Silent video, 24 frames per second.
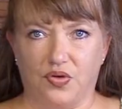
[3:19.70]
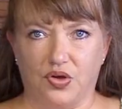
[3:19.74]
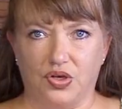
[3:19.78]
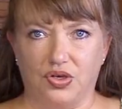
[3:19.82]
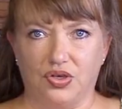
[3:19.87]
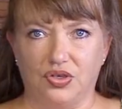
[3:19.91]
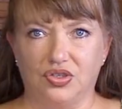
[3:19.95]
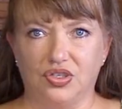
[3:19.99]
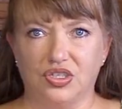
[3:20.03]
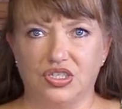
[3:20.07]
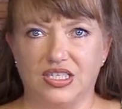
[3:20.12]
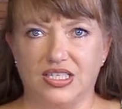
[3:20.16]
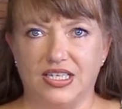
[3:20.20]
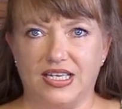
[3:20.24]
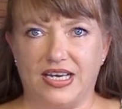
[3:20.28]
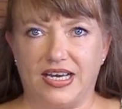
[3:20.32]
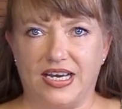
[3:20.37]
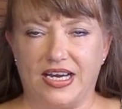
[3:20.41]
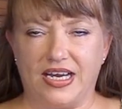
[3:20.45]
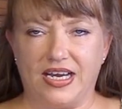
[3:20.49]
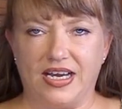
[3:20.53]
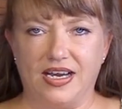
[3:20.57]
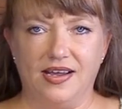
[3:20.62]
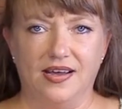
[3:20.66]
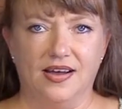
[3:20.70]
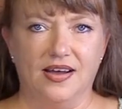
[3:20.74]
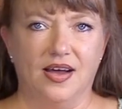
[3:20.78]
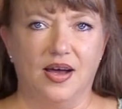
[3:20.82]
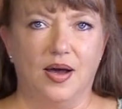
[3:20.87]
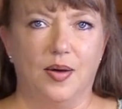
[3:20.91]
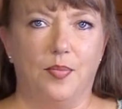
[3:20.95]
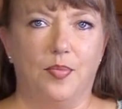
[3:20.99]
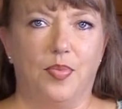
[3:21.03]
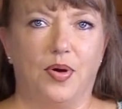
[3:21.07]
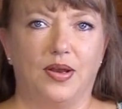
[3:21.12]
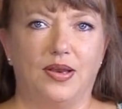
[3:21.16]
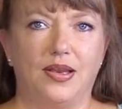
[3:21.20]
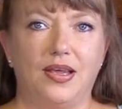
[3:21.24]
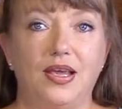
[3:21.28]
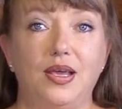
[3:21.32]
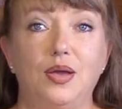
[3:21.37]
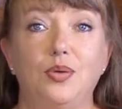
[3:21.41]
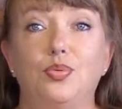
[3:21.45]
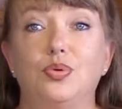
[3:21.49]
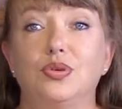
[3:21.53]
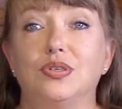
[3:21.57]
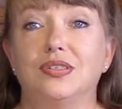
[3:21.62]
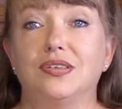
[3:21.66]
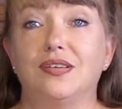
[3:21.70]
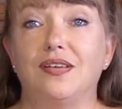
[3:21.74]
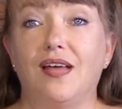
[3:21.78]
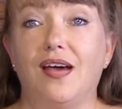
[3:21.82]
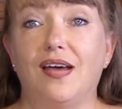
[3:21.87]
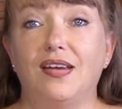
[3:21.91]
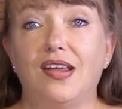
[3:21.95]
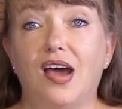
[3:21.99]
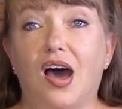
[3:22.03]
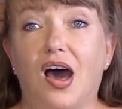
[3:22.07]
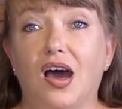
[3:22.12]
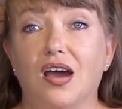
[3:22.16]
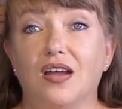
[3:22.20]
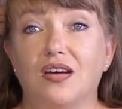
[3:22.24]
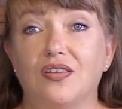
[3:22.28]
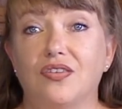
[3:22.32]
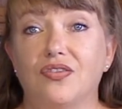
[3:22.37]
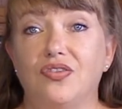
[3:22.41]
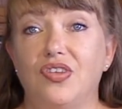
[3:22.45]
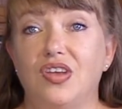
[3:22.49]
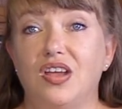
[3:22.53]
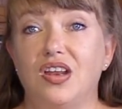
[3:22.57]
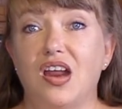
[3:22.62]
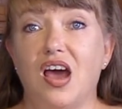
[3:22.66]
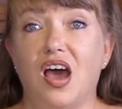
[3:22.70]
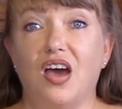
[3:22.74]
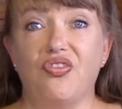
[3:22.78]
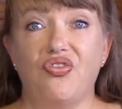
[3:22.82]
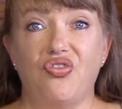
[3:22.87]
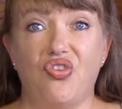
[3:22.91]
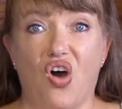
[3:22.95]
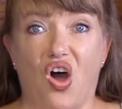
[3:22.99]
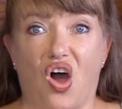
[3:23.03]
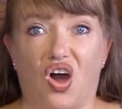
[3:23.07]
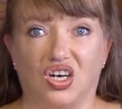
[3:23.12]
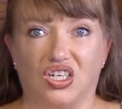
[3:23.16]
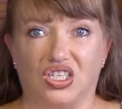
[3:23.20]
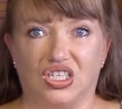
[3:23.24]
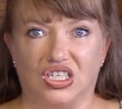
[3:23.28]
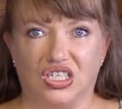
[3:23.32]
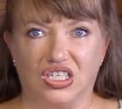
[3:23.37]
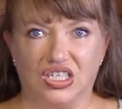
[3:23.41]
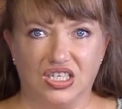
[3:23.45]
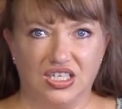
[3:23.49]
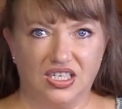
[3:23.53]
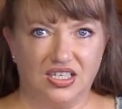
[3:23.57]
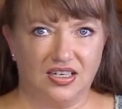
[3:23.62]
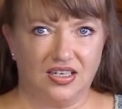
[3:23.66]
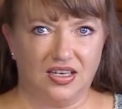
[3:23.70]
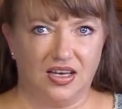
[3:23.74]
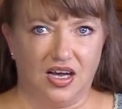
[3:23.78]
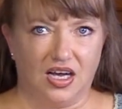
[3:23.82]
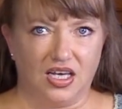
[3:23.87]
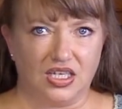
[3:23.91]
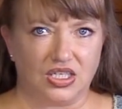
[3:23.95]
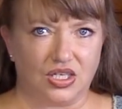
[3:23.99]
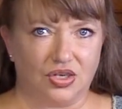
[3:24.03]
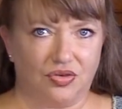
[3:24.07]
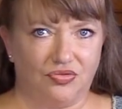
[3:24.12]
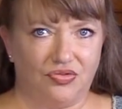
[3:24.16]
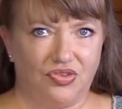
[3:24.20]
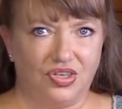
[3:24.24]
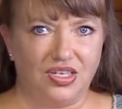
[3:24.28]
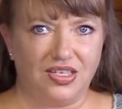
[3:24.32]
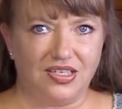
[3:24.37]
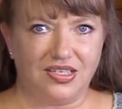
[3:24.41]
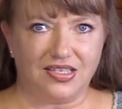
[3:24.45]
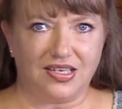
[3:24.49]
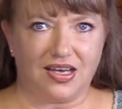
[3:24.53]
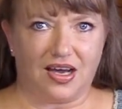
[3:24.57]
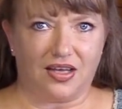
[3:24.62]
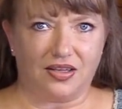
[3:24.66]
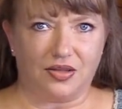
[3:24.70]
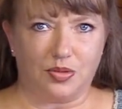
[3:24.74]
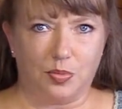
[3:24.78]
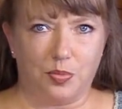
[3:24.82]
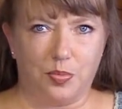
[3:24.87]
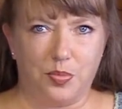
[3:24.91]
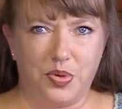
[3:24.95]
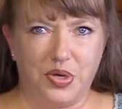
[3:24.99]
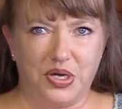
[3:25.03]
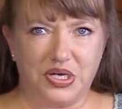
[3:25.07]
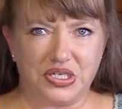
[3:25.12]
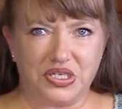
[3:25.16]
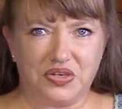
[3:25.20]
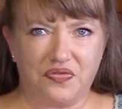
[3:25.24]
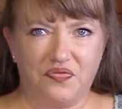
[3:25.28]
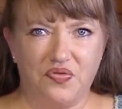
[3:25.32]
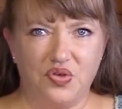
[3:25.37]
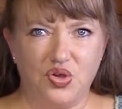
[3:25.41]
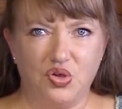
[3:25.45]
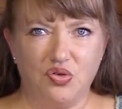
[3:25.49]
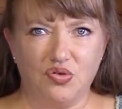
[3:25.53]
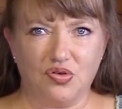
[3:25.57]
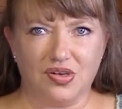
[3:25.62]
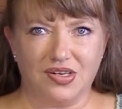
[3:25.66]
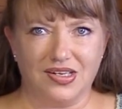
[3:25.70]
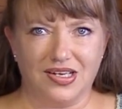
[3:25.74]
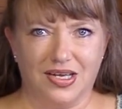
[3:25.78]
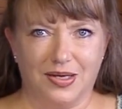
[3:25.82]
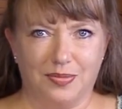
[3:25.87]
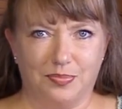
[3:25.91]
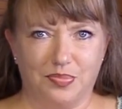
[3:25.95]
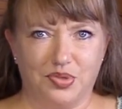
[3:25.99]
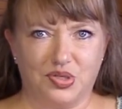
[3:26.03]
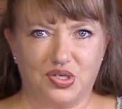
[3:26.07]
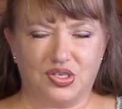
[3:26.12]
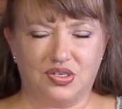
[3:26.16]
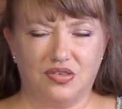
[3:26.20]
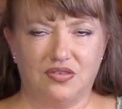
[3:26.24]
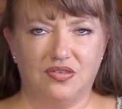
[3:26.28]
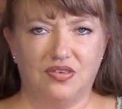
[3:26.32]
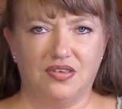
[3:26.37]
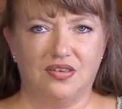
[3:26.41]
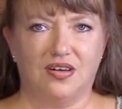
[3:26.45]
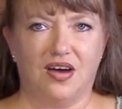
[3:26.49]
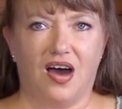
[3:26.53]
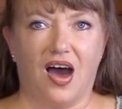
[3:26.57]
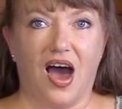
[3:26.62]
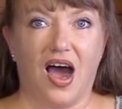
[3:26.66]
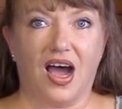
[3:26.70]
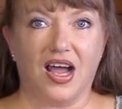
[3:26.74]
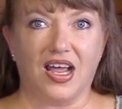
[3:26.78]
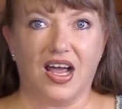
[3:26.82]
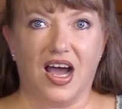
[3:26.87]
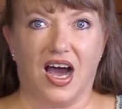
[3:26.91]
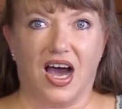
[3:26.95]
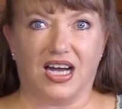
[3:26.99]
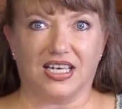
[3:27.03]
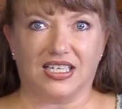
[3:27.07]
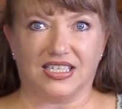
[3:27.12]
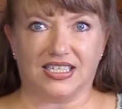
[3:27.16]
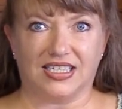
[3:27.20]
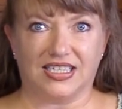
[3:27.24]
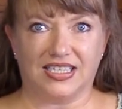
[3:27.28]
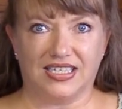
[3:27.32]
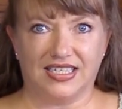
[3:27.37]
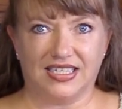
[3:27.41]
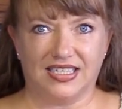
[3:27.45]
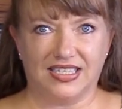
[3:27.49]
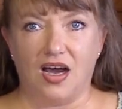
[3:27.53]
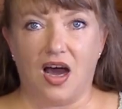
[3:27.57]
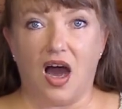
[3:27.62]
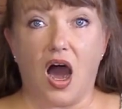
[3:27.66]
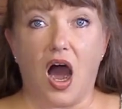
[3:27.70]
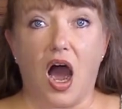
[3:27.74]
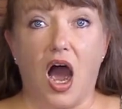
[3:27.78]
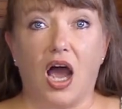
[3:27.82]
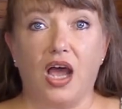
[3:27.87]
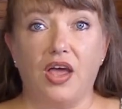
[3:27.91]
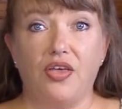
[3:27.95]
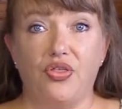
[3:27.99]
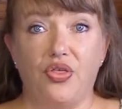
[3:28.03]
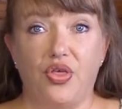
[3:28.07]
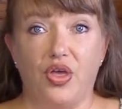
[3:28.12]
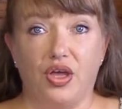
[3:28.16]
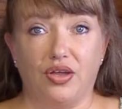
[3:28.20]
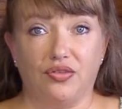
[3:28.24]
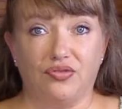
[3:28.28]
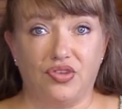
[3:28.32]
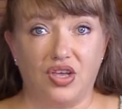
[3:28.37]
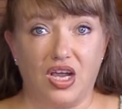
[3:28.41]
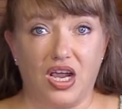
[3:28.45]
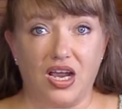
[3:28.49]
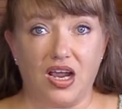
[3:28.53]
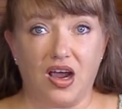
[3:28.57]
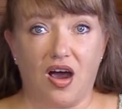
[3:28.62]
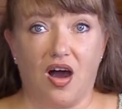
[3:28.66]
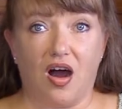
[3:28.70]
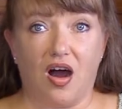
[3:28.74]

for you to see, but it was a lot harder than I thought. So these are the best few clips I got. I think they